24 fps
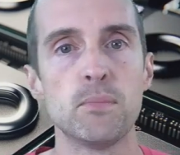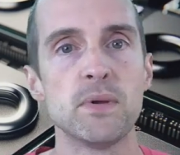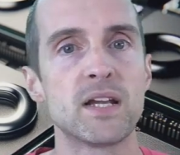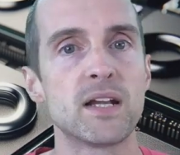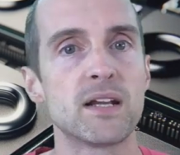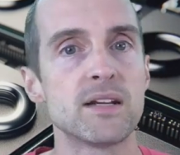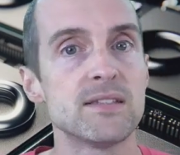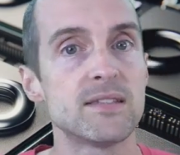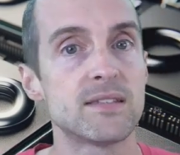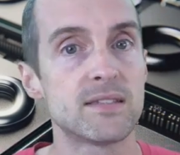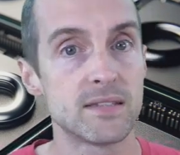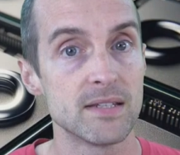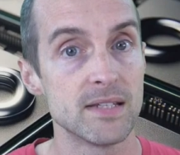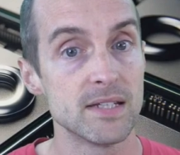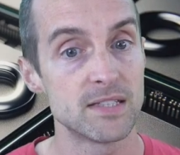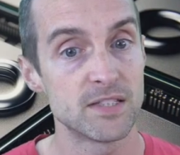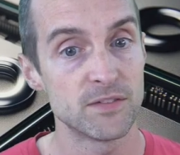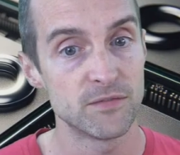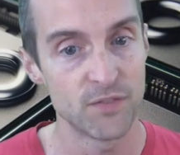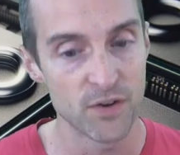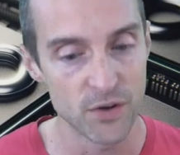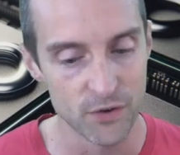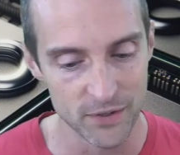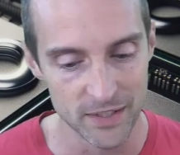because
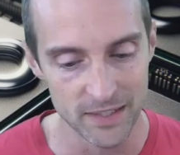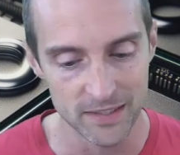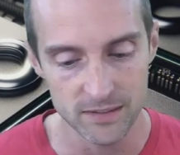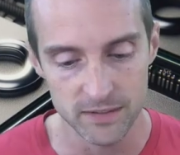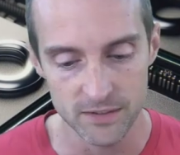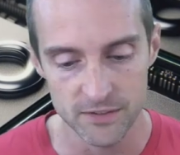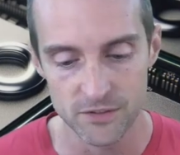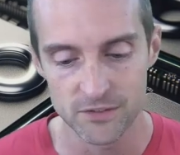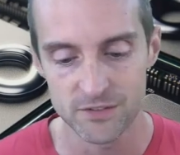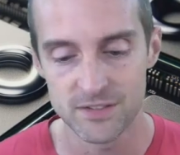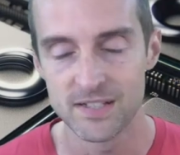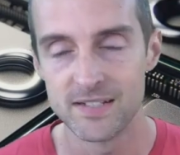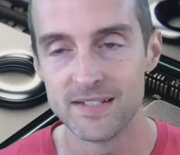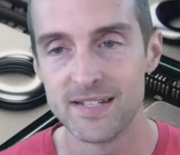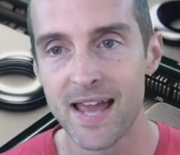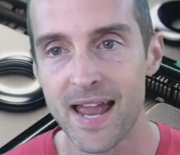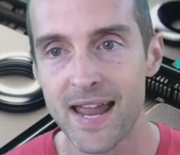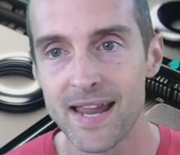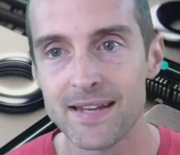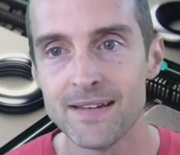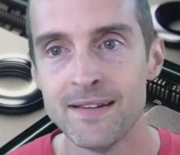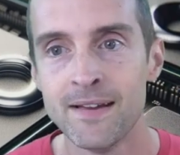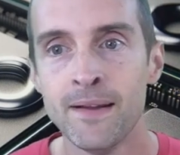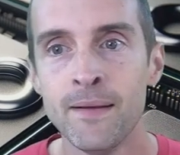it's very clear
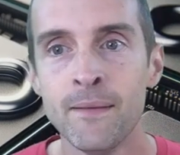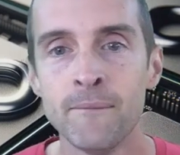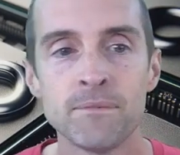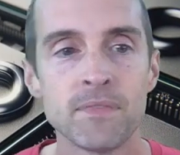today,